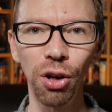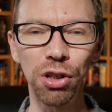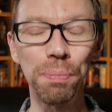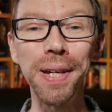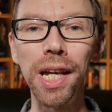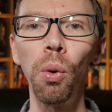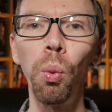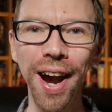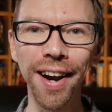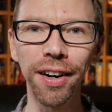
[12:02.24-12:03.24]
know to be
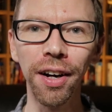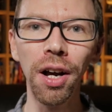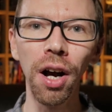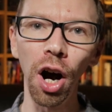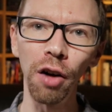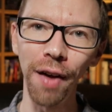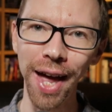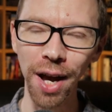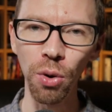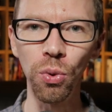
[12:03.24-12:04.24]
aware of
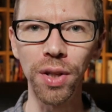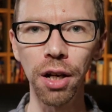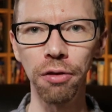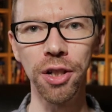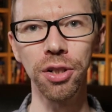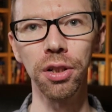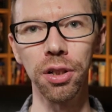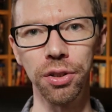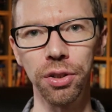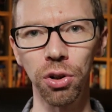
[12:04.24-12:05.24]
how the
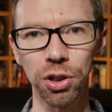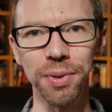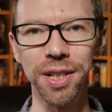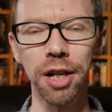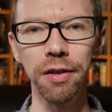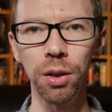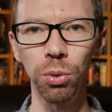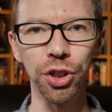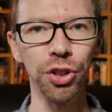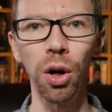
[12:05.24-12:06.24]
original source material
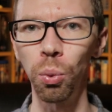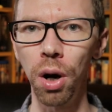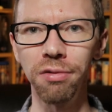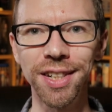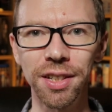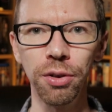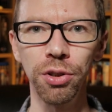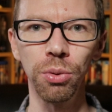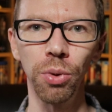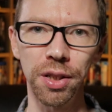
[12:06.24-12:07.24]
was shot, what
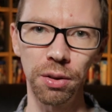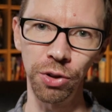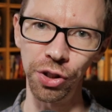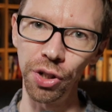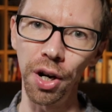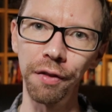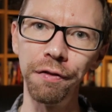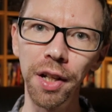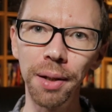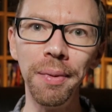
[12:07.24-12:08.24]
resolution was it, was it shot on
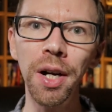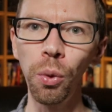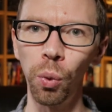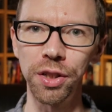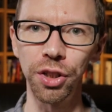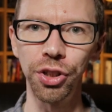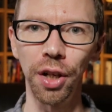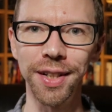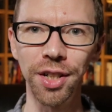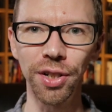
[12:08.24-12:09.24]
film, was it
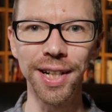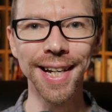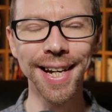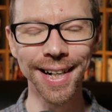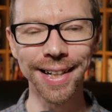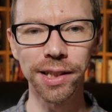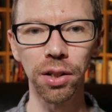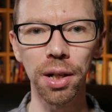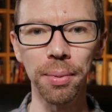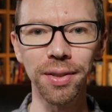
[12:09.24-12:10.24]
shot digitally? Let's
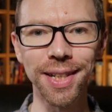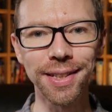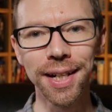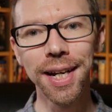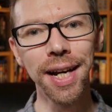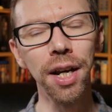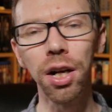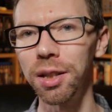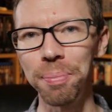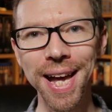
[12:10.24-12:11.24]
talk about this. It
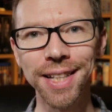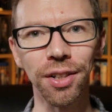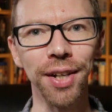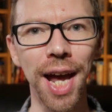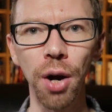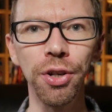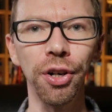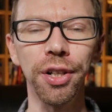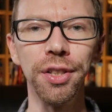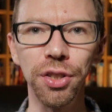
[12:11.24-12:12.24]
all depends on how
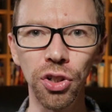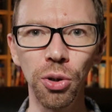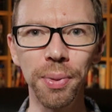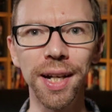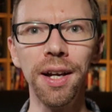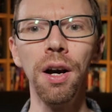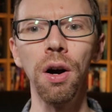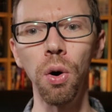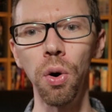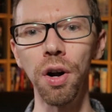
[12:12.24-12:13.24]
you're consuming
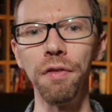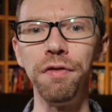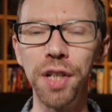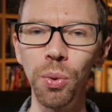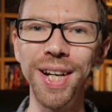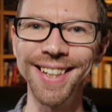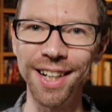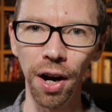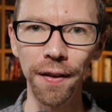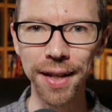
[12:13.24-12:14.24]
or viewing the
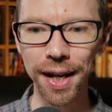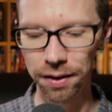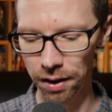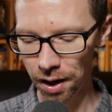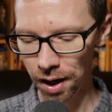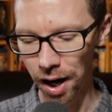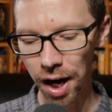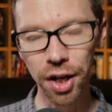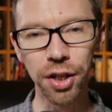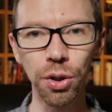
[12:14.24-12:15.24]
content?
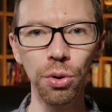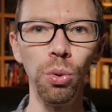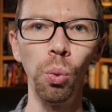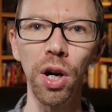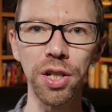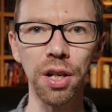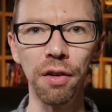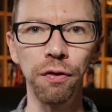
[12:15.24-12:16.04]
Are you watching a